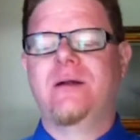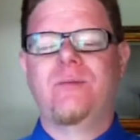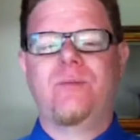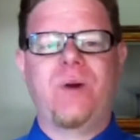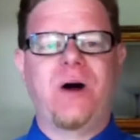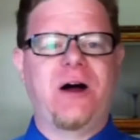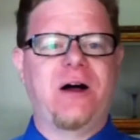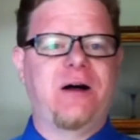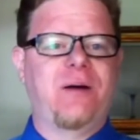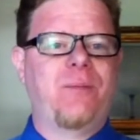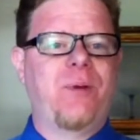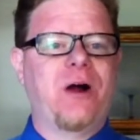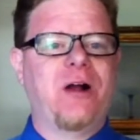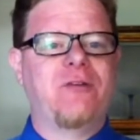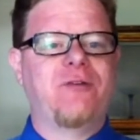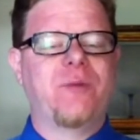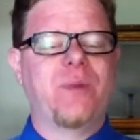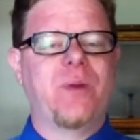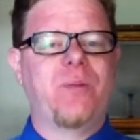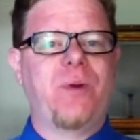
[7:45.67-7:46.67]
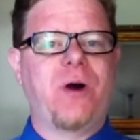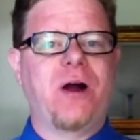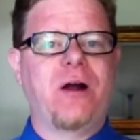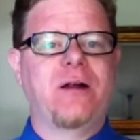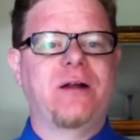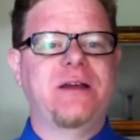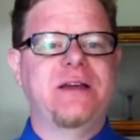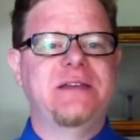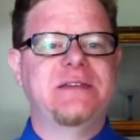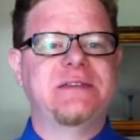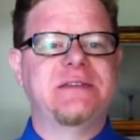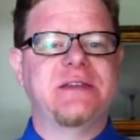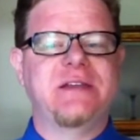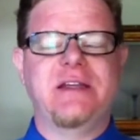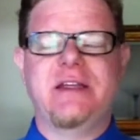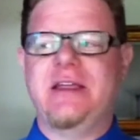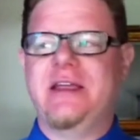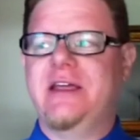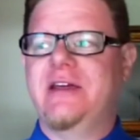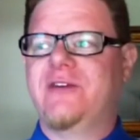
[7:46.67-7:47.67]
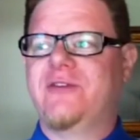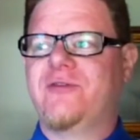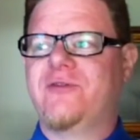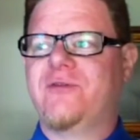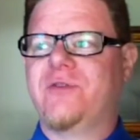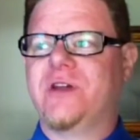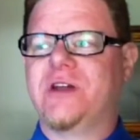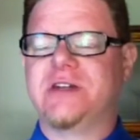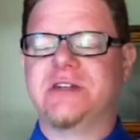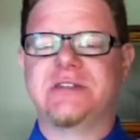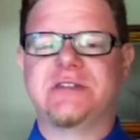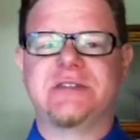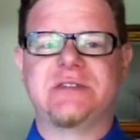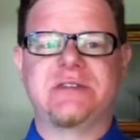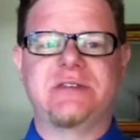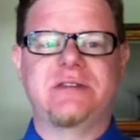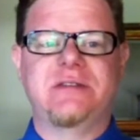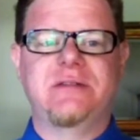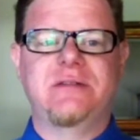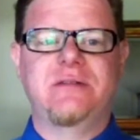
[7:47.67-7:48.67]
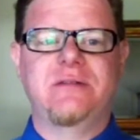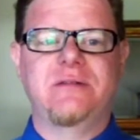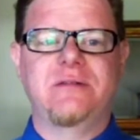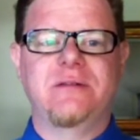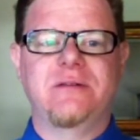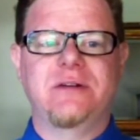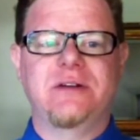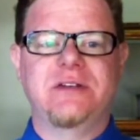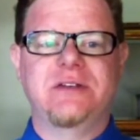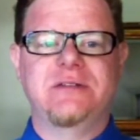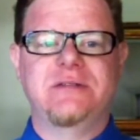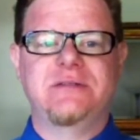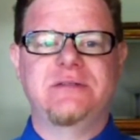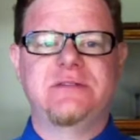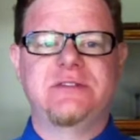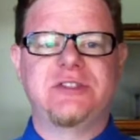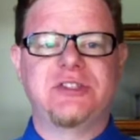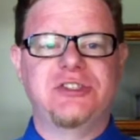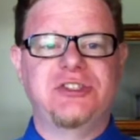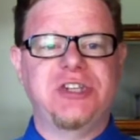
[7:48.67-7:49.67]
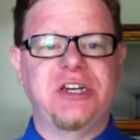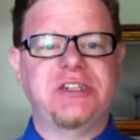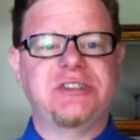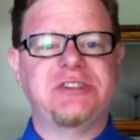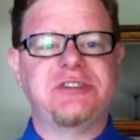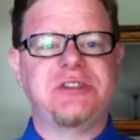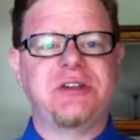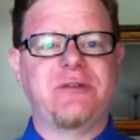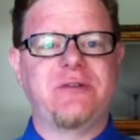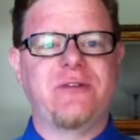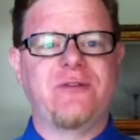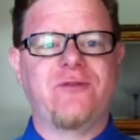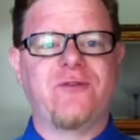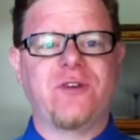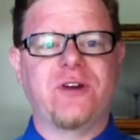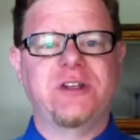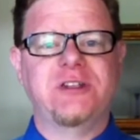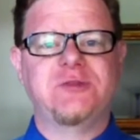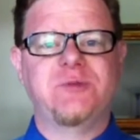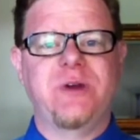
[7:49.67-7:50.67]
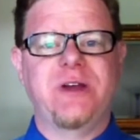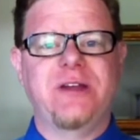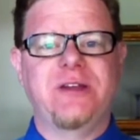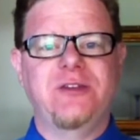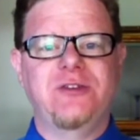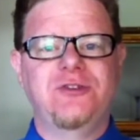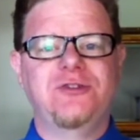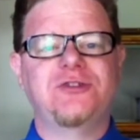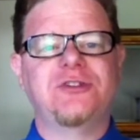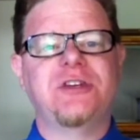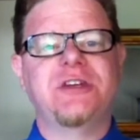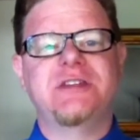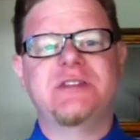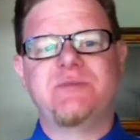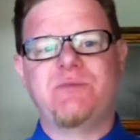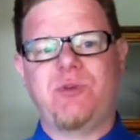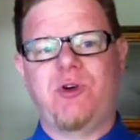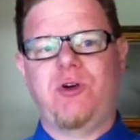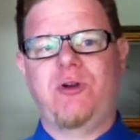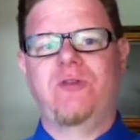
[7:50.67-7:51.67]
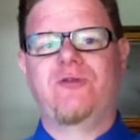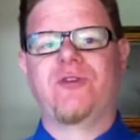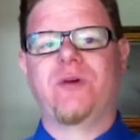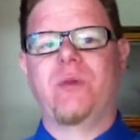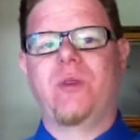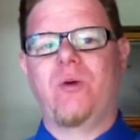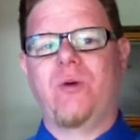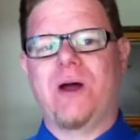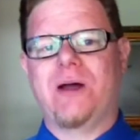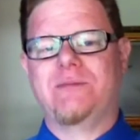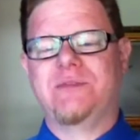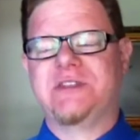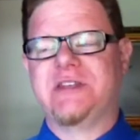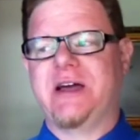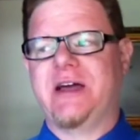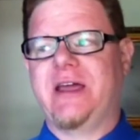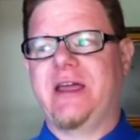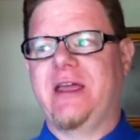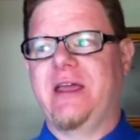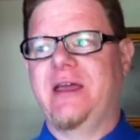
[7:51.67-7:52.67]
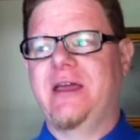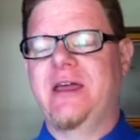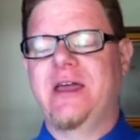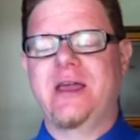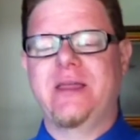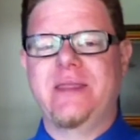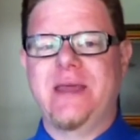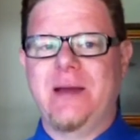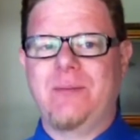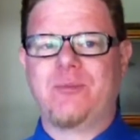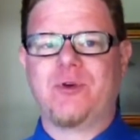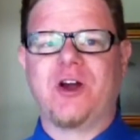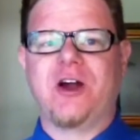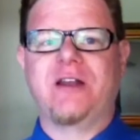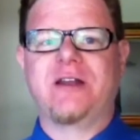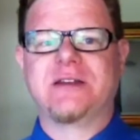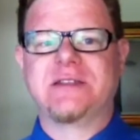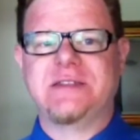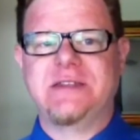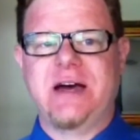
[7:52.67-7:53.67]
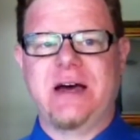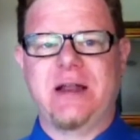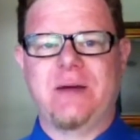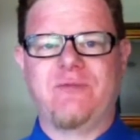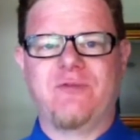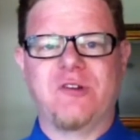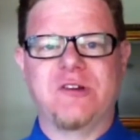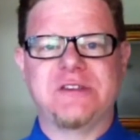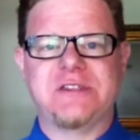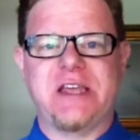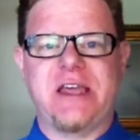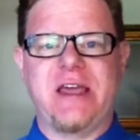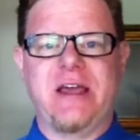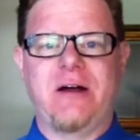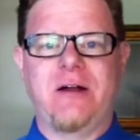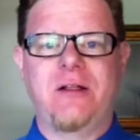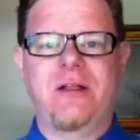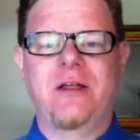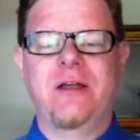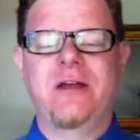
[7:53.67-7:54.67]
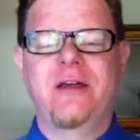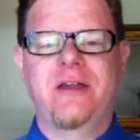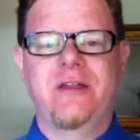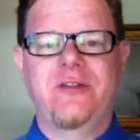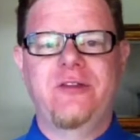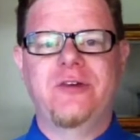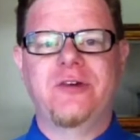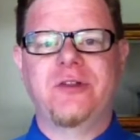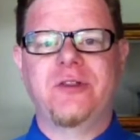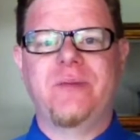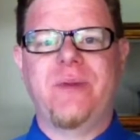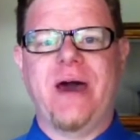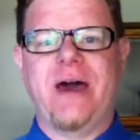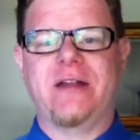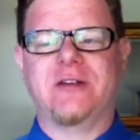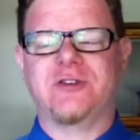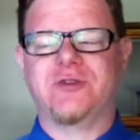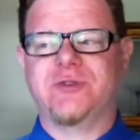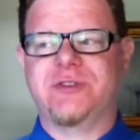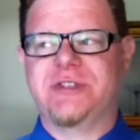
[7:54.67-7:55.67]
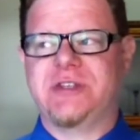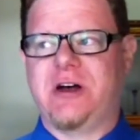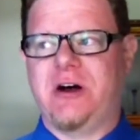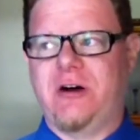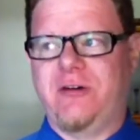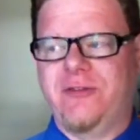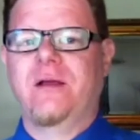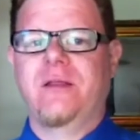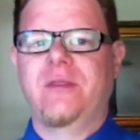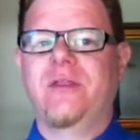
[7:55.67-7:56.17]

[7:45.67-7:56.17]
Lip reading: But apart from the parties, if there's a suggestion of infringement, usually it's pulled from the website and that product's not up for sale until the matter's resolved.